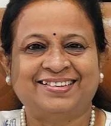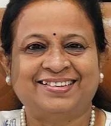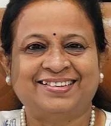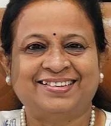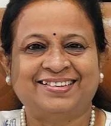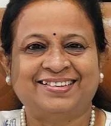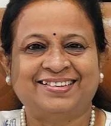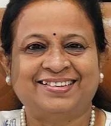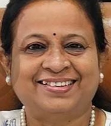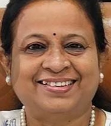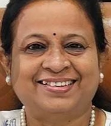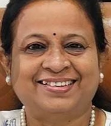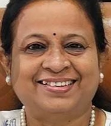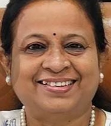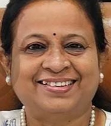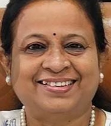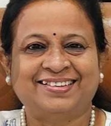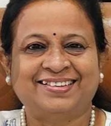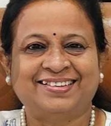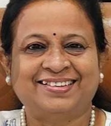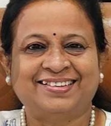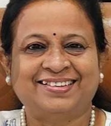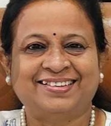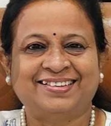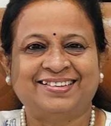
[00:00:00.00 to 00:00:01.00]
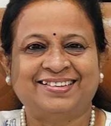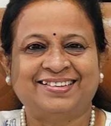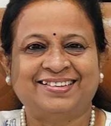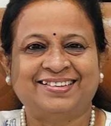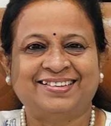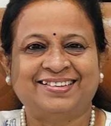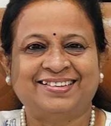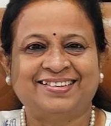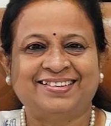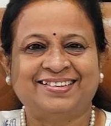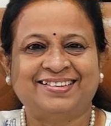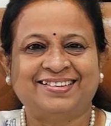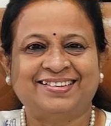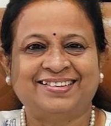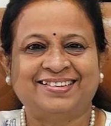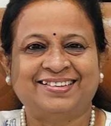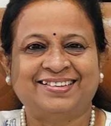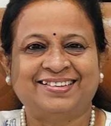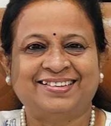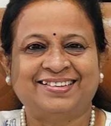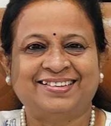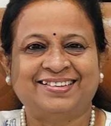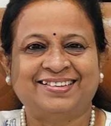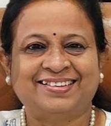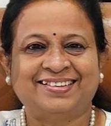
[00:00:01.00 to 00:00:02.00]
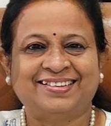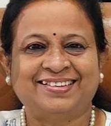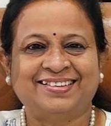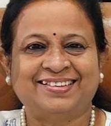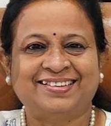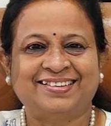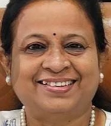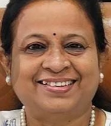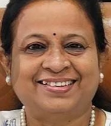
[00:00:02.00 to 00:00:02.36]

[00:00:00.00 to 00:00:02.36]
(no lip movement)